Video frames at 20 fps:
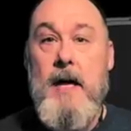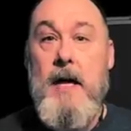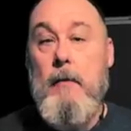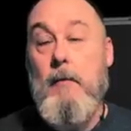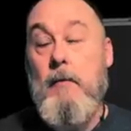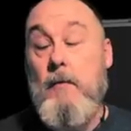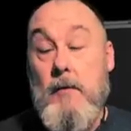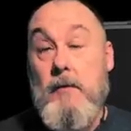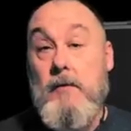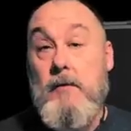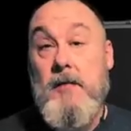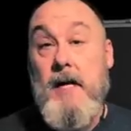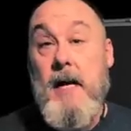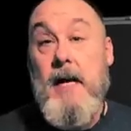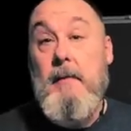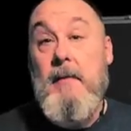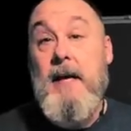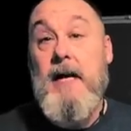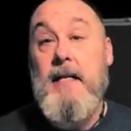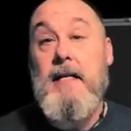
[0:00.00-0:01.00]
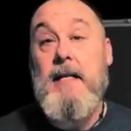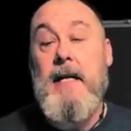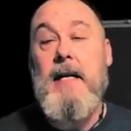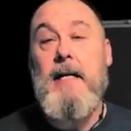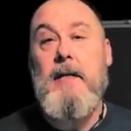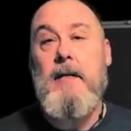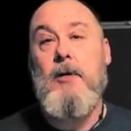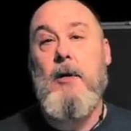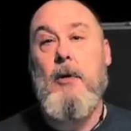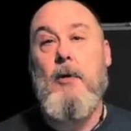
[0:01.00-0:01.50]
that well,
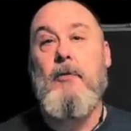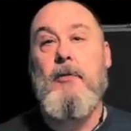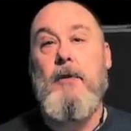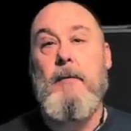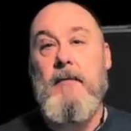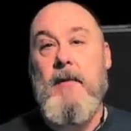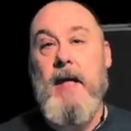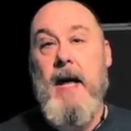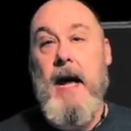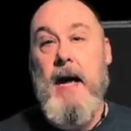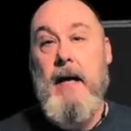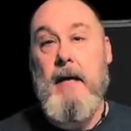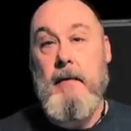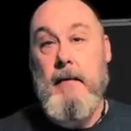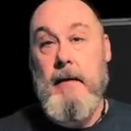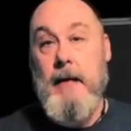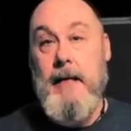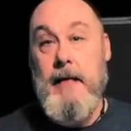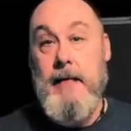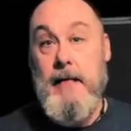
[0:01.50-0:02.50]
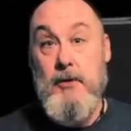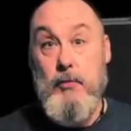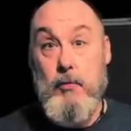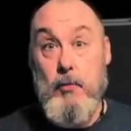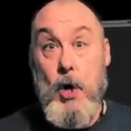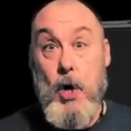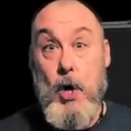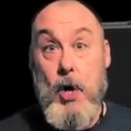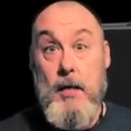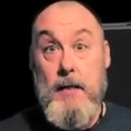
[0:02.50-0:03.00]
SciManDan told them that, and he's
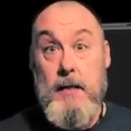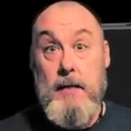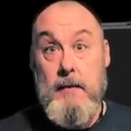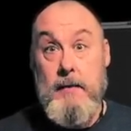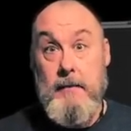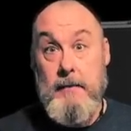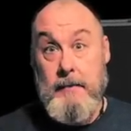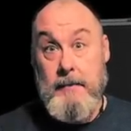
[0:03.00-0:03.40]
wrong.